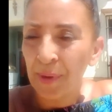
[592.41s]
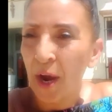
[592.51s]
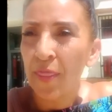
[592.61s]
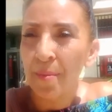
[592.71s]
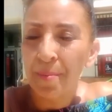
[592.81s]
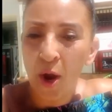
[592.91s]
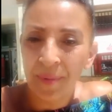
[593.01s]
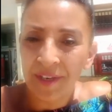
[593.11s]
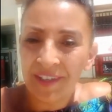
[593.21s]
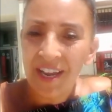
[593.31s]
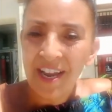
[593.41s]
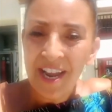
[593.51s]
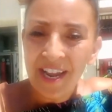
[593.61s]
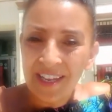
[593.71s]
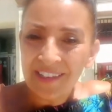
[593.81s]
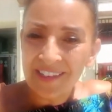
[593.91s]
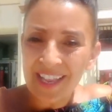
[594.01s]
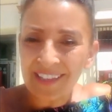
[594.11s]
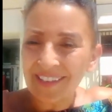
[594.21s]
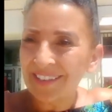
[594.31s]
but at the moment
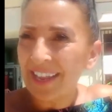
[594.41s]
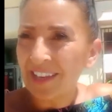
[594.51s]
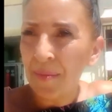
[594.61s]
Stansted